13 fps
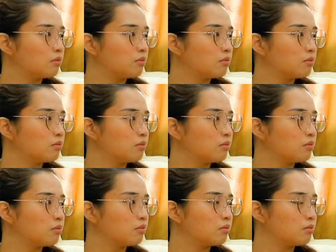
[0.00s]

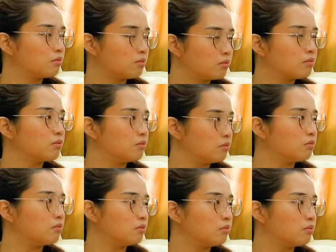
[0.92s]

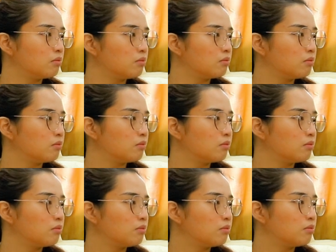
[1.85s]

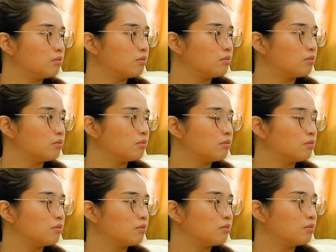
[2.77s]

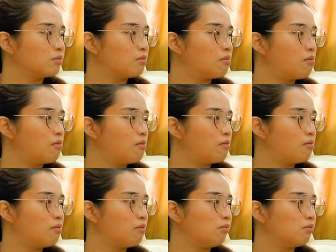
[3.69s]

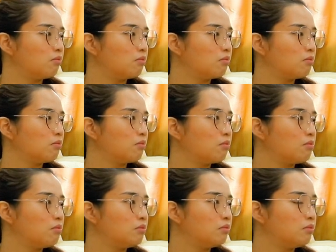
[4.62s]

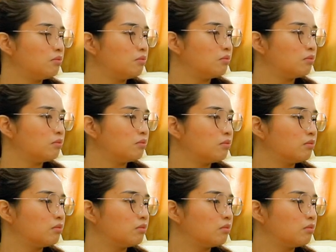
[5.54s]
[no speech]